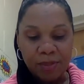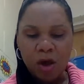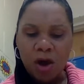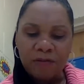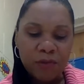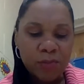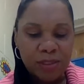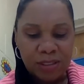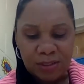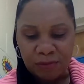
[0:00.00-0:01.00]
Our few
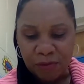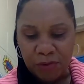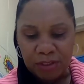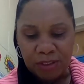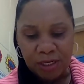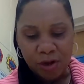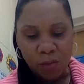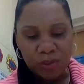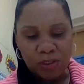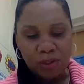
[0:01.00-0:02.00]
pieces of furniture and our
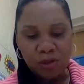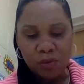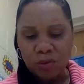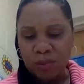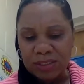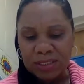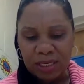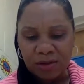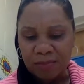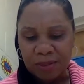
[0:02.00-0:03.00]
winter clothes wouldn't
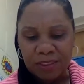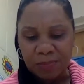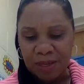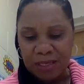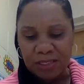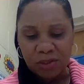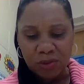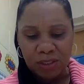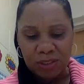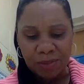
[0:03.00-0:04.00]
take up much space in
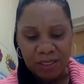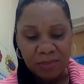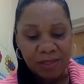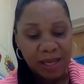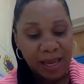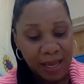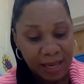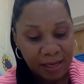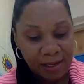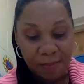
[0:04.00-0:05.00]
Julie's basement,
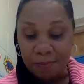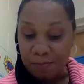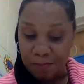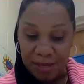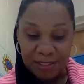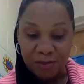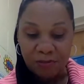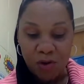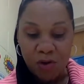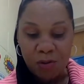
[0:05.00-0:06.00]
and best of
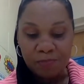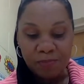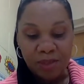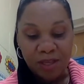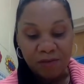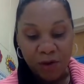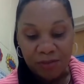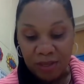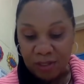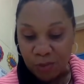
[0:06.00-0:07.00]
all, if our
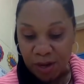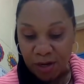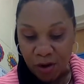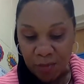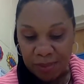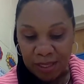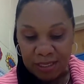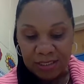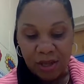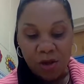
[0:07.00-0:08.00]
things were at her
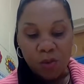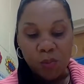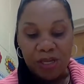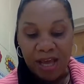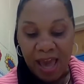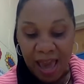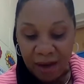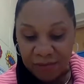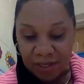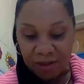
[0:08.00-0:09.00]
place, we'd
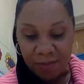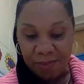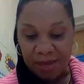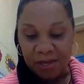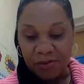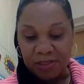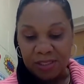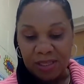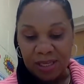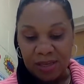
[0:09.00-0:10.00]
have to come back here to
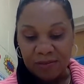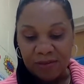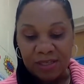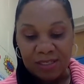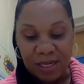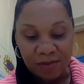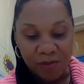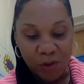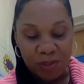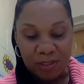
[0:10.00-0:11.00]
live instead of
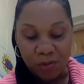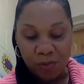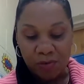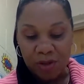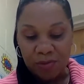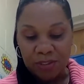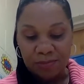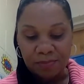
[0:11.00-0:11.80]
going somewhere else.